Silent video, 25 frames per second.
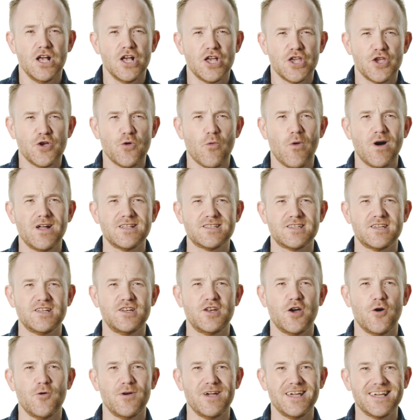You'll want to
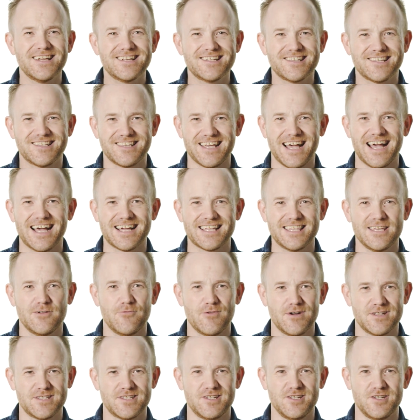know exactly
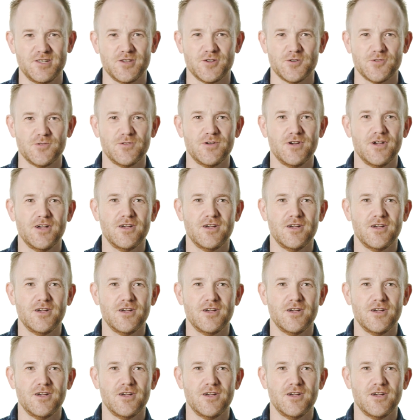what to do